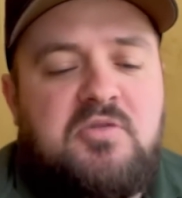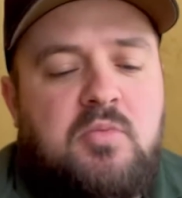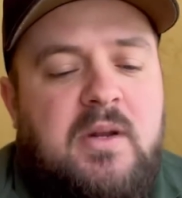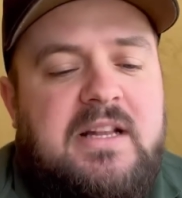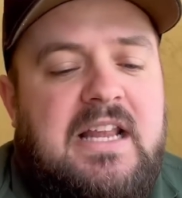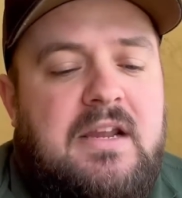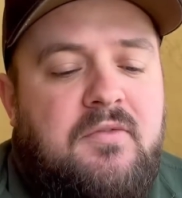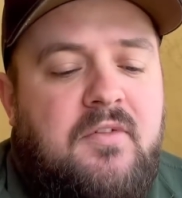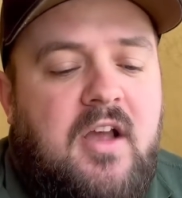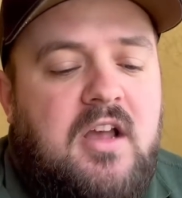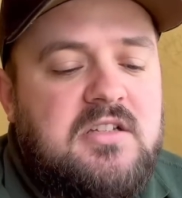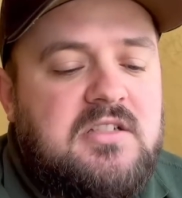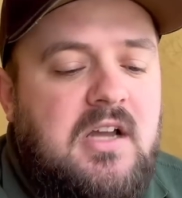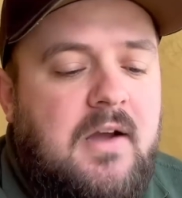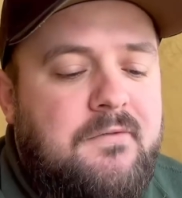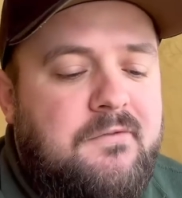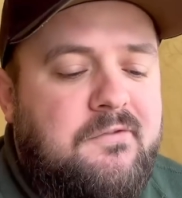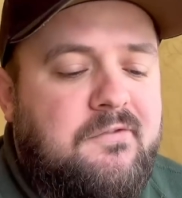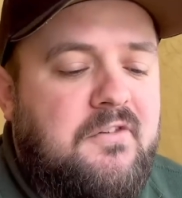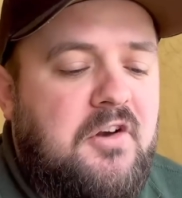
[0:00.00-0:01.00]
When they first
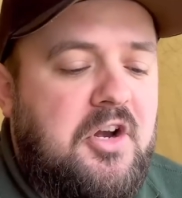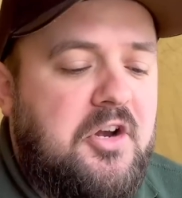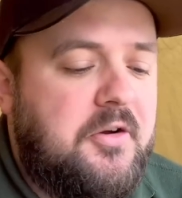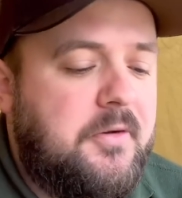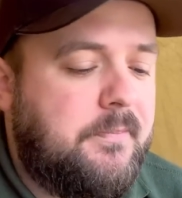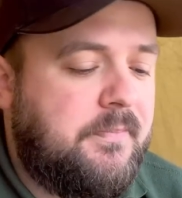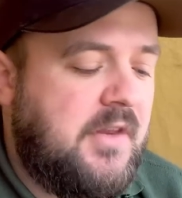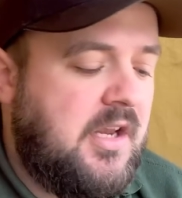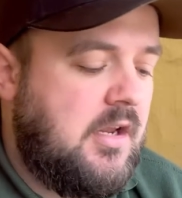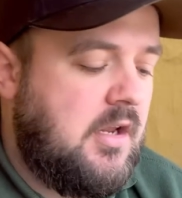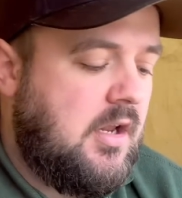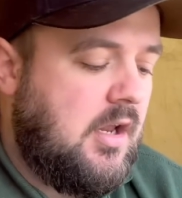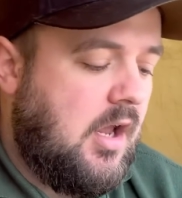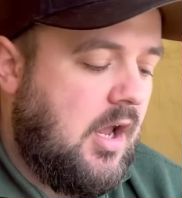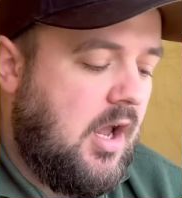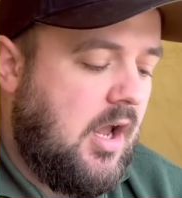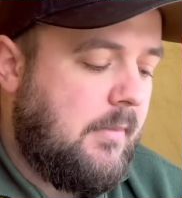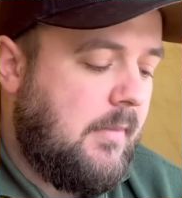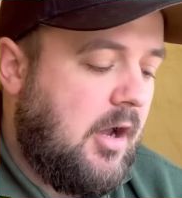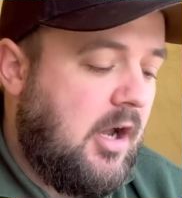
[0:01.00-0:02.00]
come through,
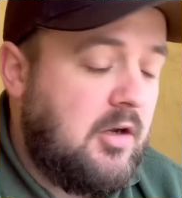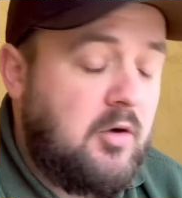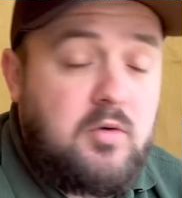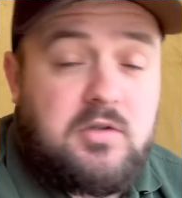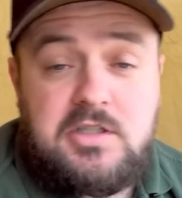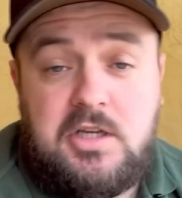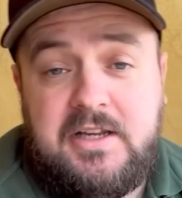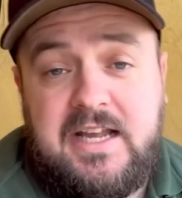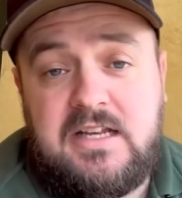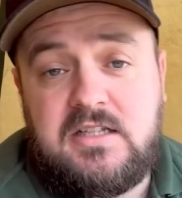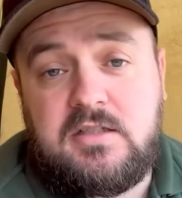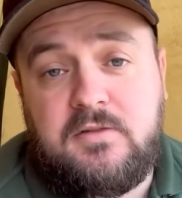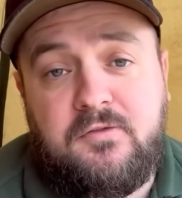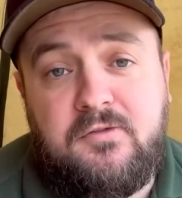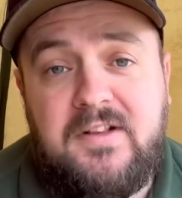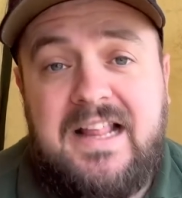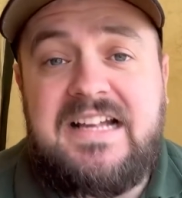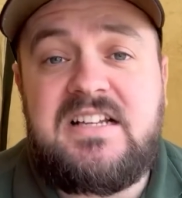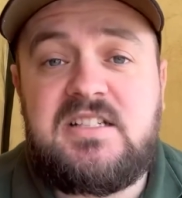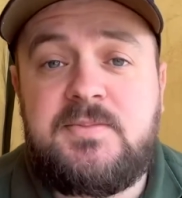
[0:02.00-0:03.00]
I also get some
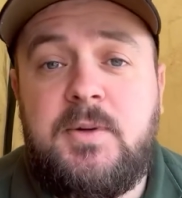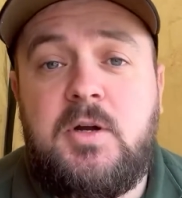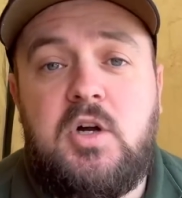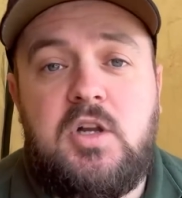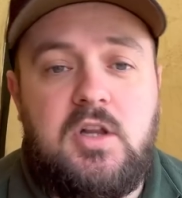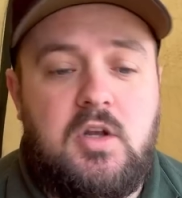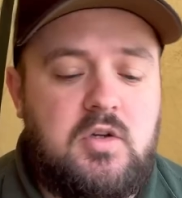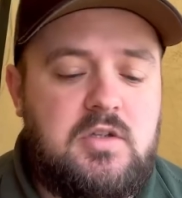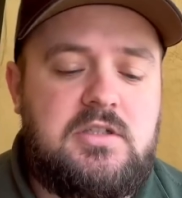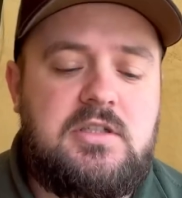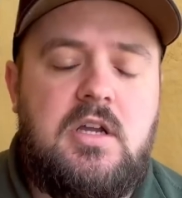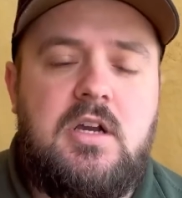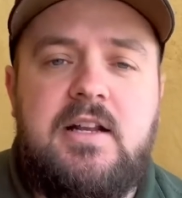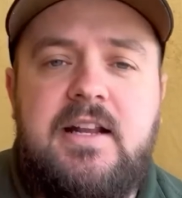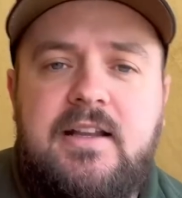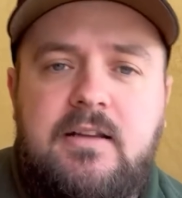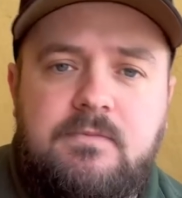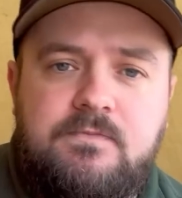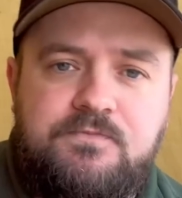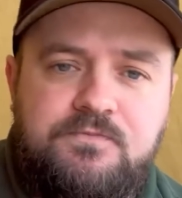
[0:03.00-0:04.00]
flat spot alongside
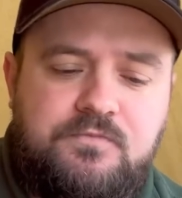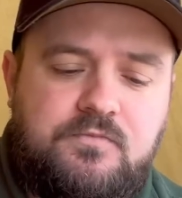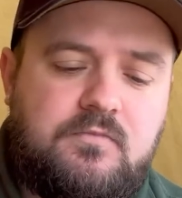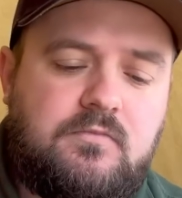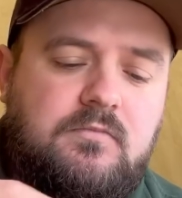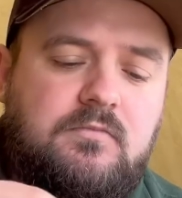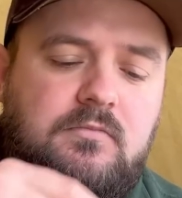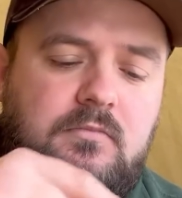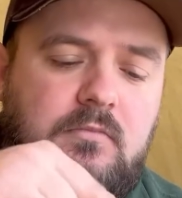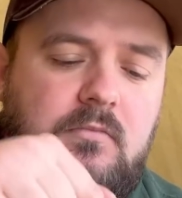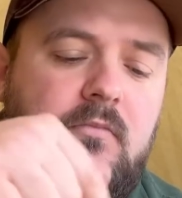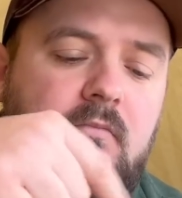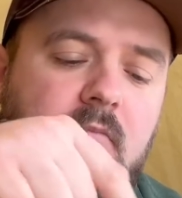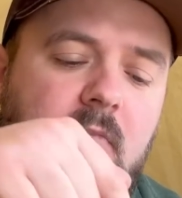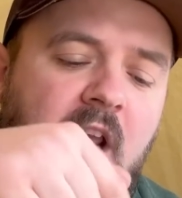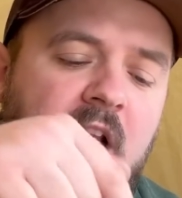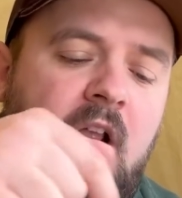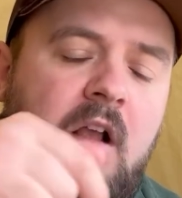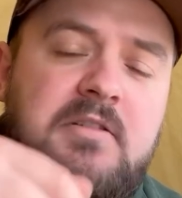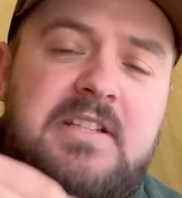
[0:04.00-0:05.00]
it,
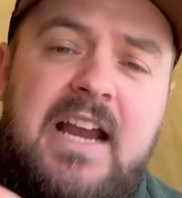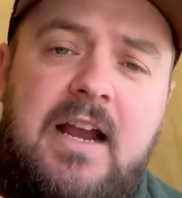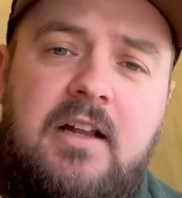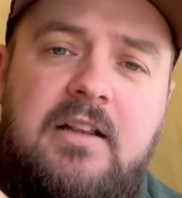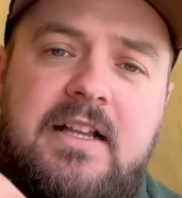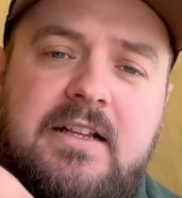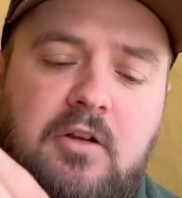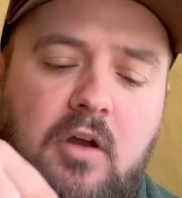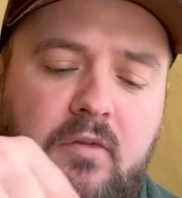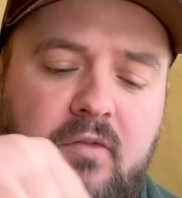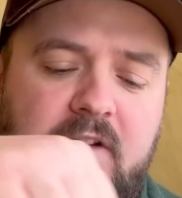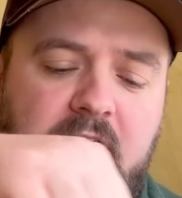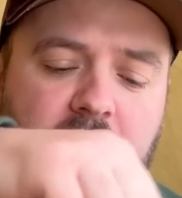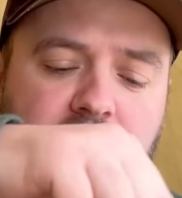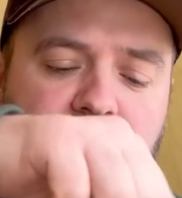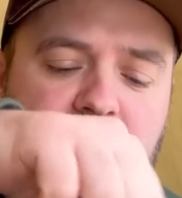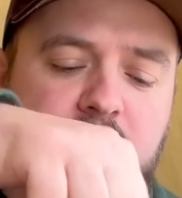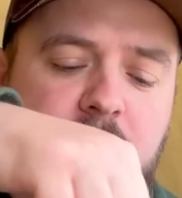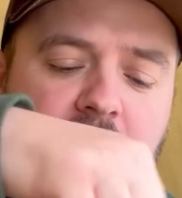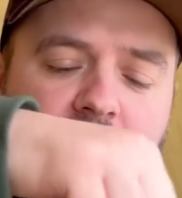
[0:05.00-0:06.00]
and I'll take the lid off and I'll
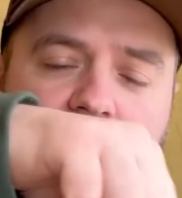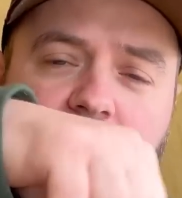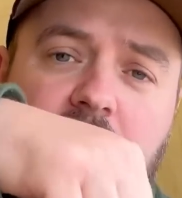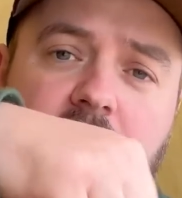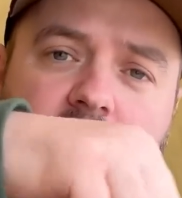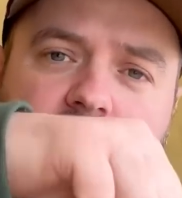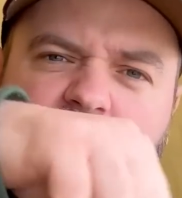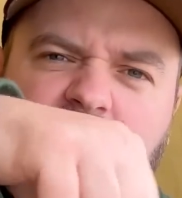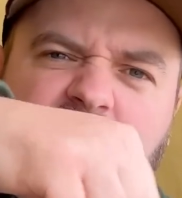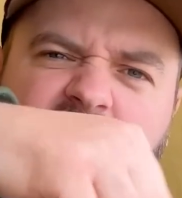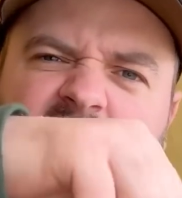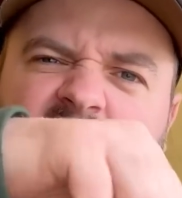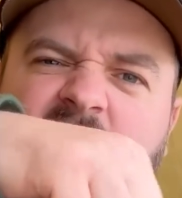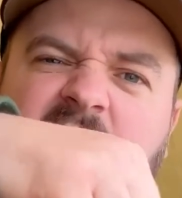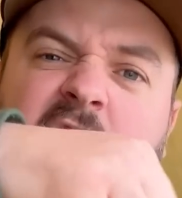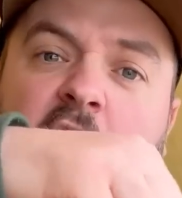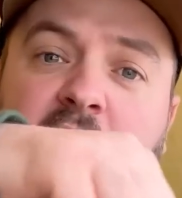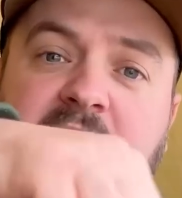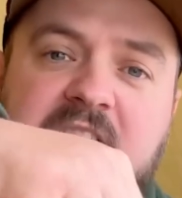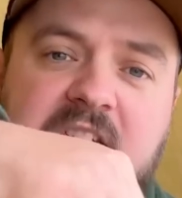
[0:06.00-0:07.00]
just put a
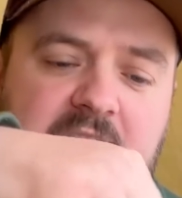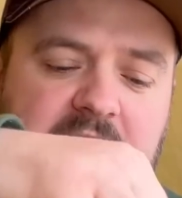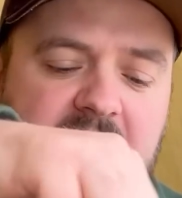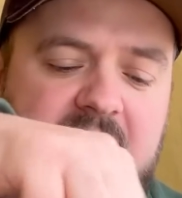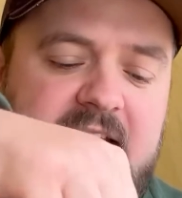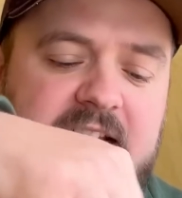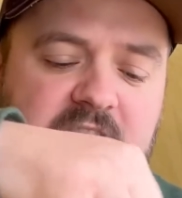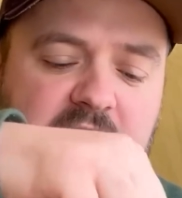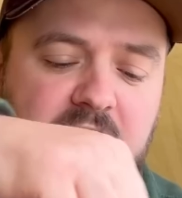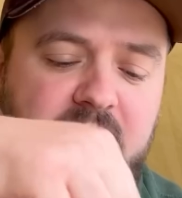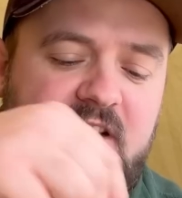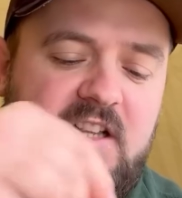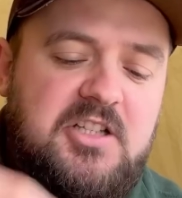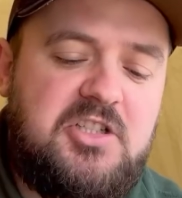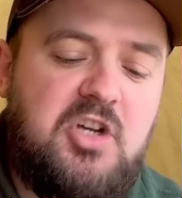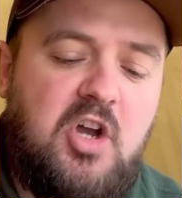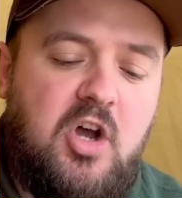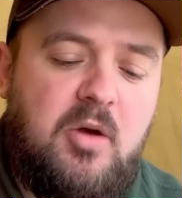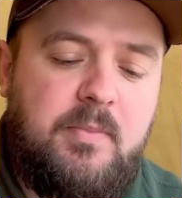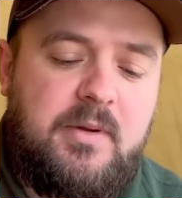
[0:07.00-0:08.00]
light glaze over the
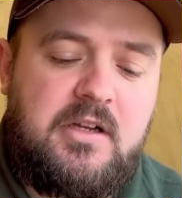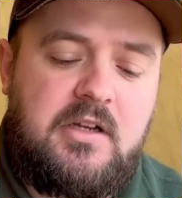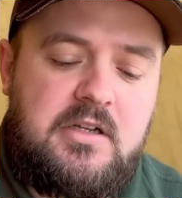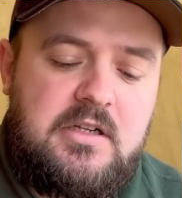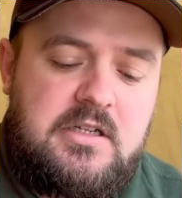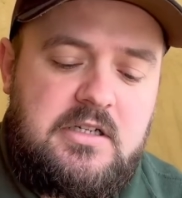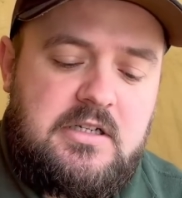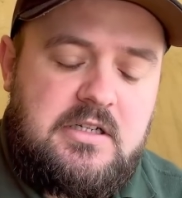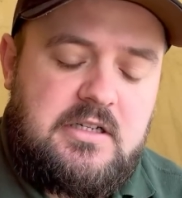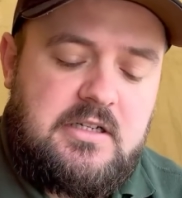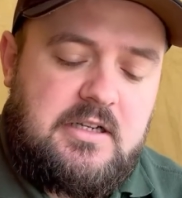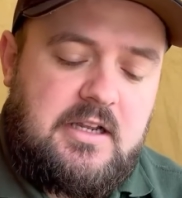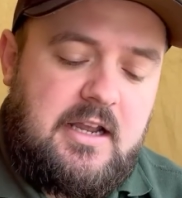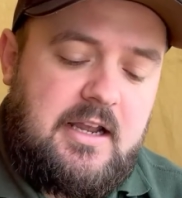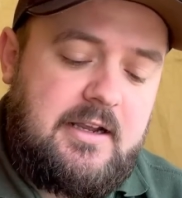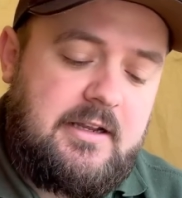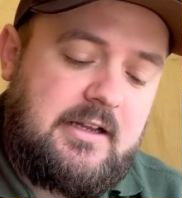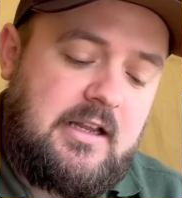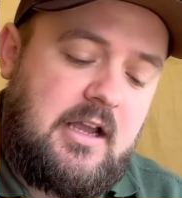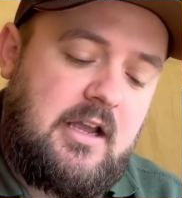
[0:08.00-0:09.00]
top,
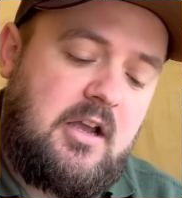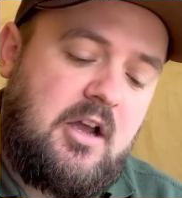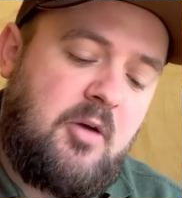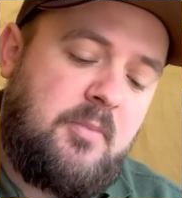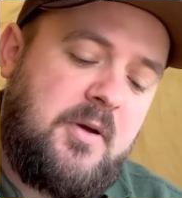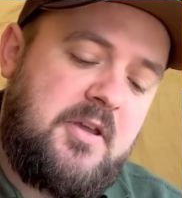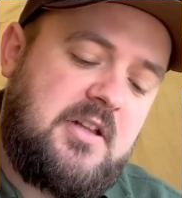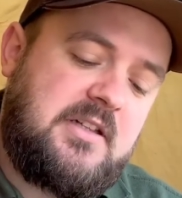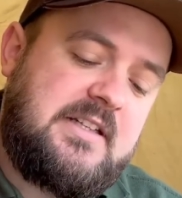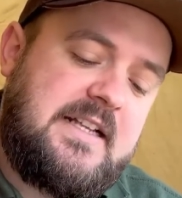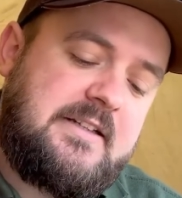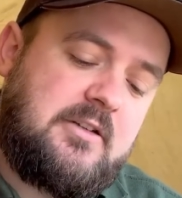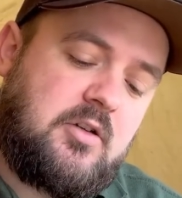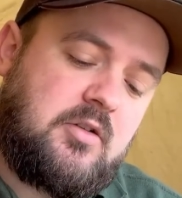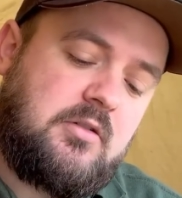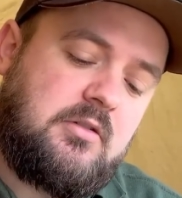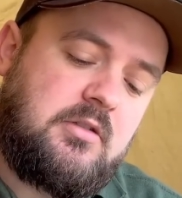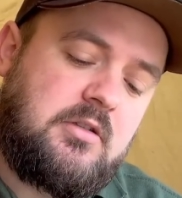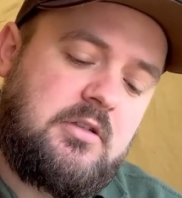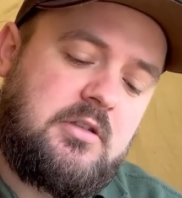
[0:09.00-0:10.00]
and I'll put the lid
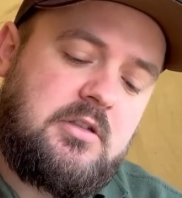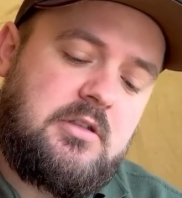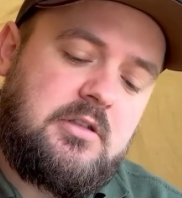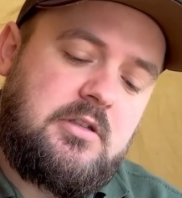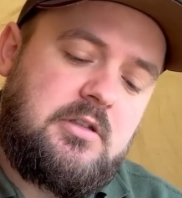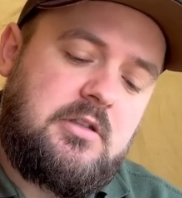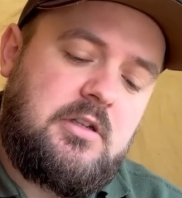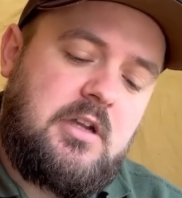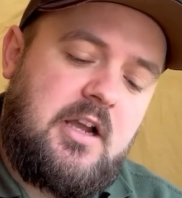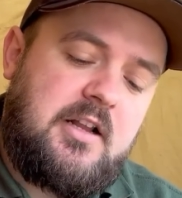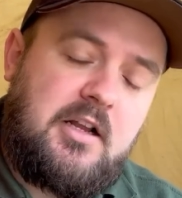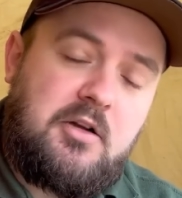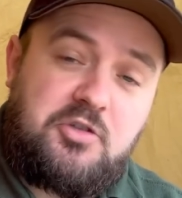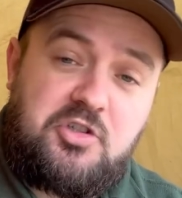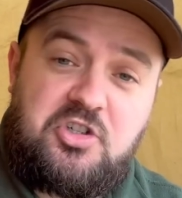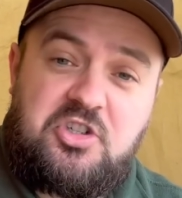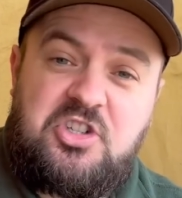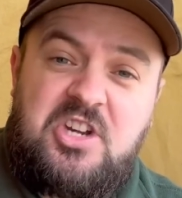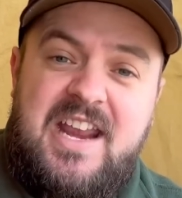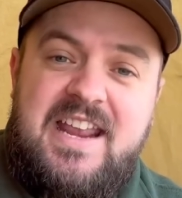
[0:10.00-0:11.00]
on and I'll
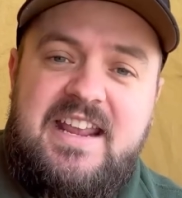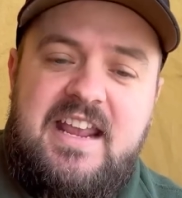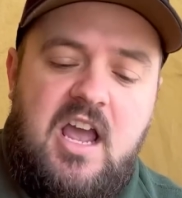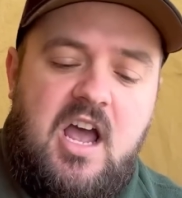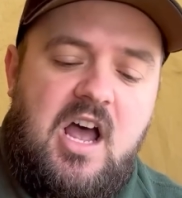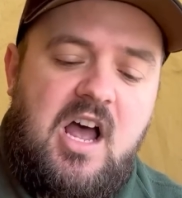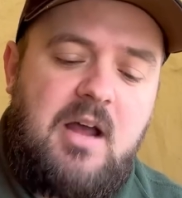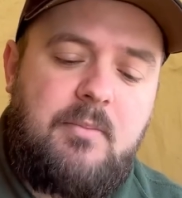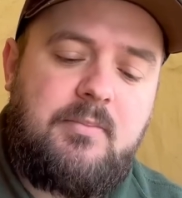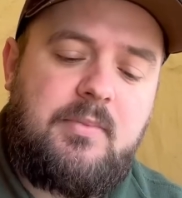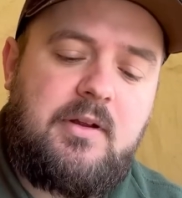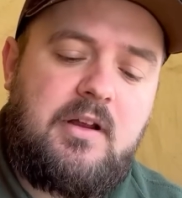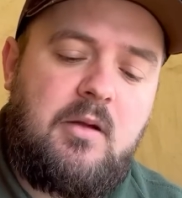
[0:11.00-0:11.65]
just shake it up.